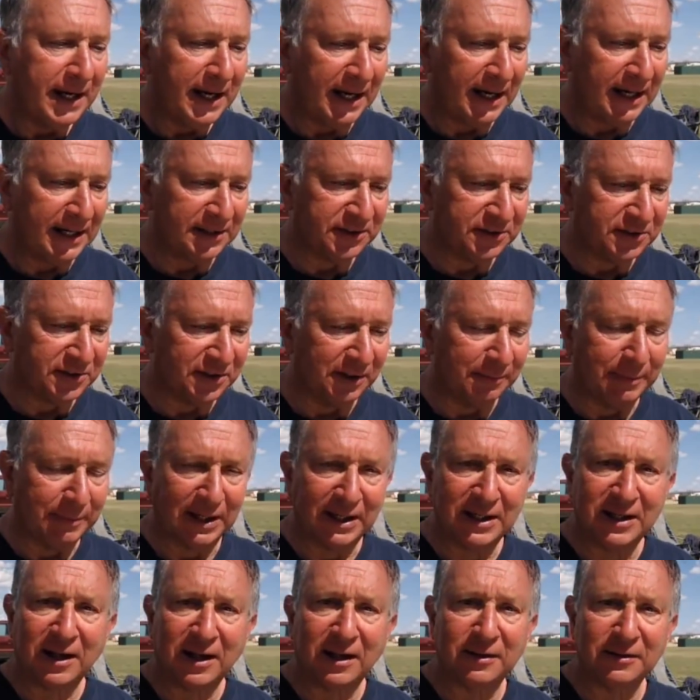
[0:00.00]
as
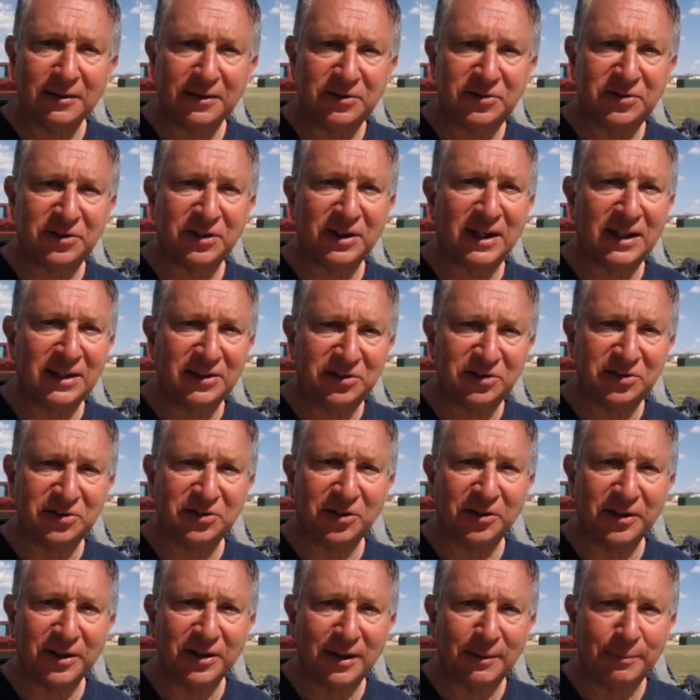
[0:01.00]
my colleagues and I
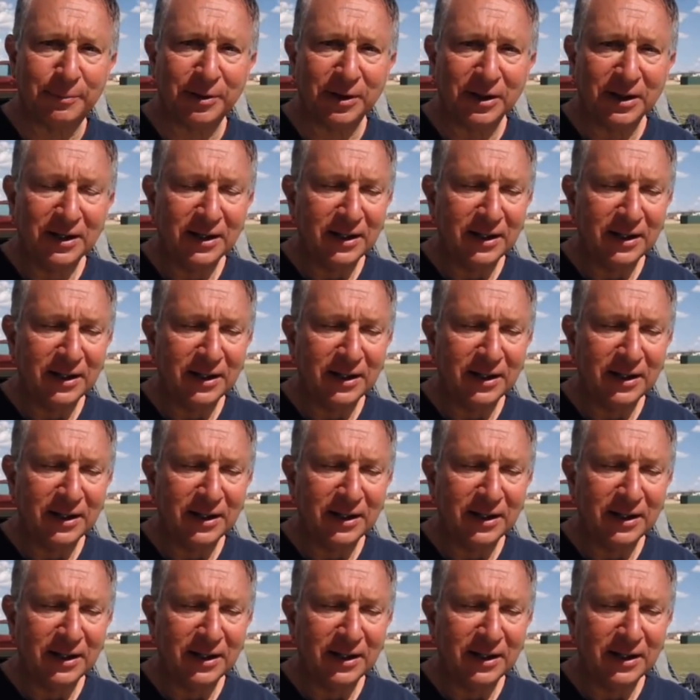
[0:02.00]
start up